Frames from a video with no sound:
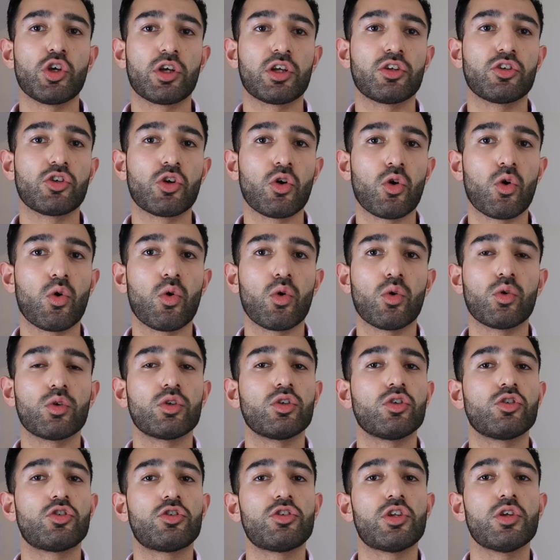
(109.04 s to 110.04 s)
you can
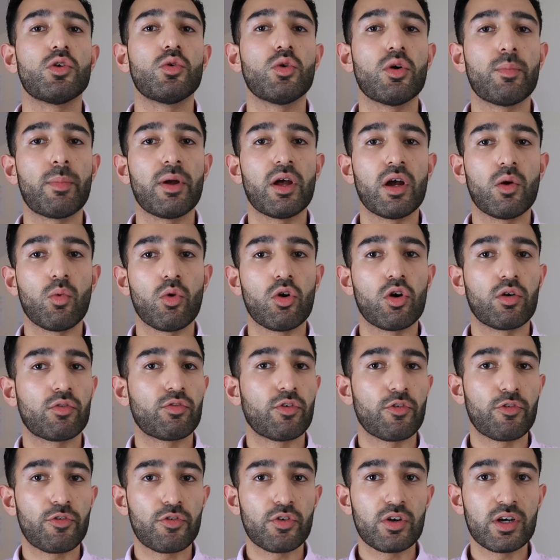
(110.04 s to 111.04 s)
go do a bit of work
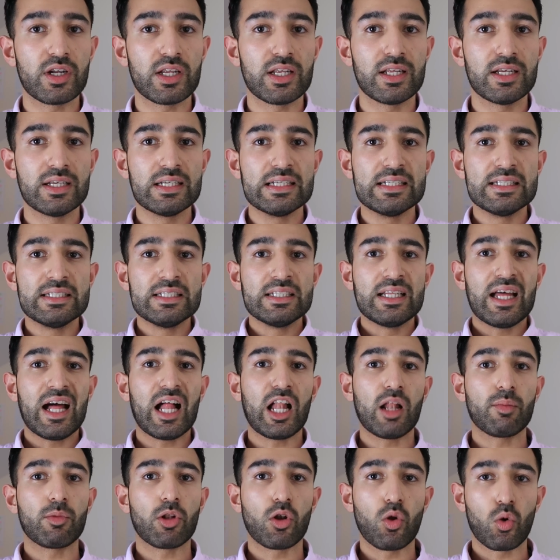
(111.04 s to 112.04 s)
for free,
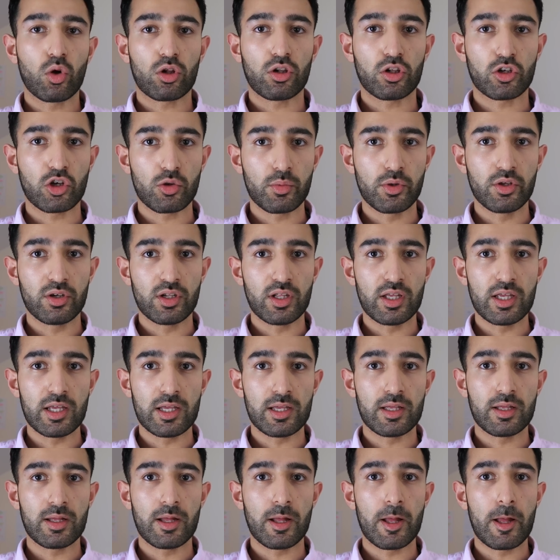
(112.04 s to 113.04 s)
help the local
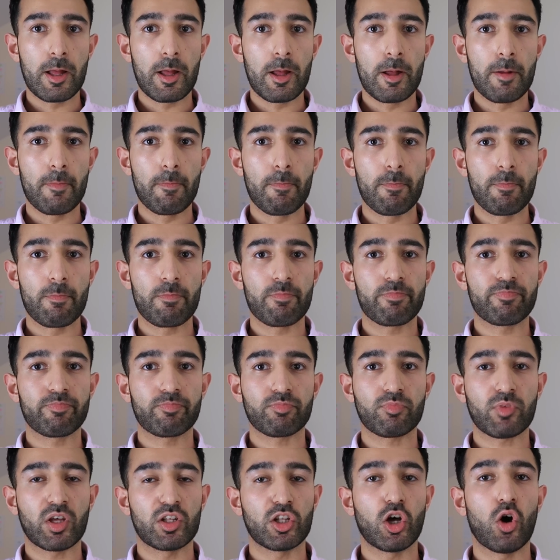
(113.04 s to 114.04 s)
community,
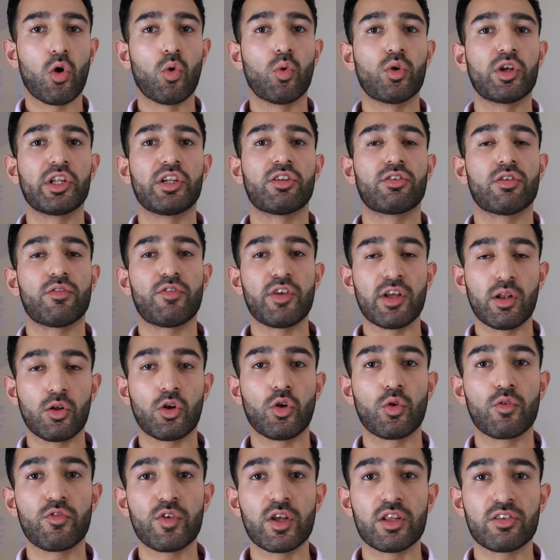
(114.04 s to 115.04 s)
and not only does it feel
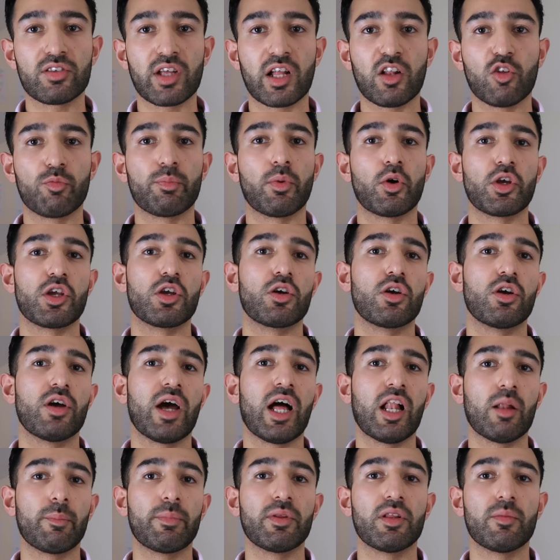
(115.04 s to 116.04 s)
good for yourself, but you're
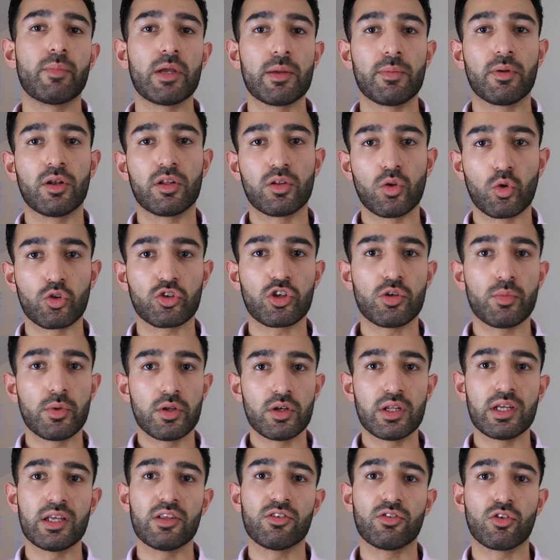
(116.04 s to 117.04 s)
helping the people in those
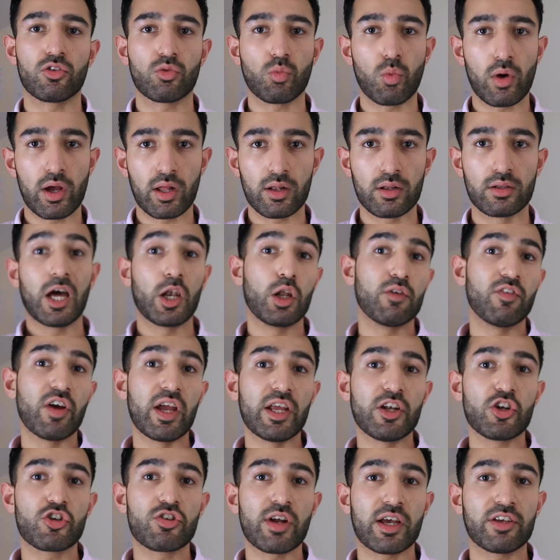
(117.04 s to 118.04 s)
communities as well.
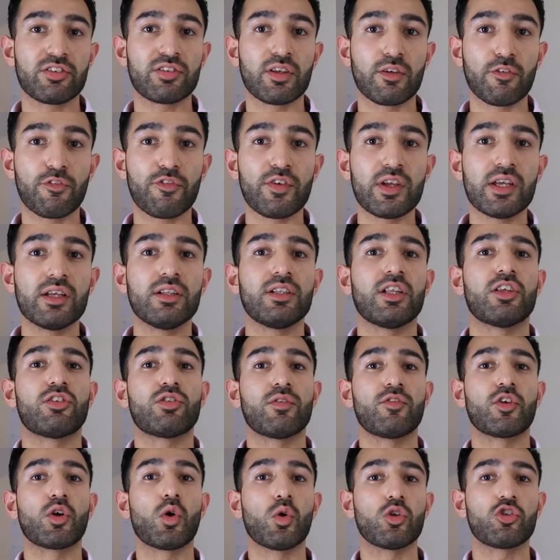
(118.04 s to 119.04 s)
Another interesting field
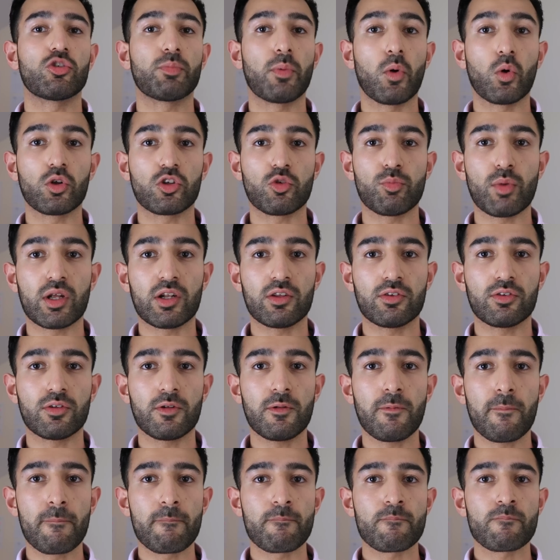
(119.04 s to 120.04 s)
is something called sports
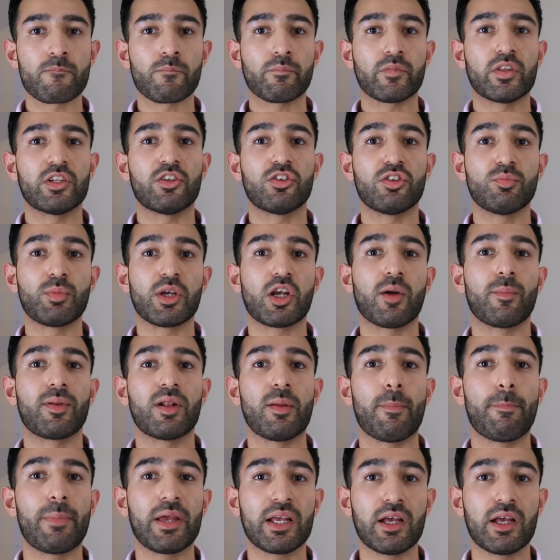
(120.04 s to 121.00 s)
medicine. This is becoming a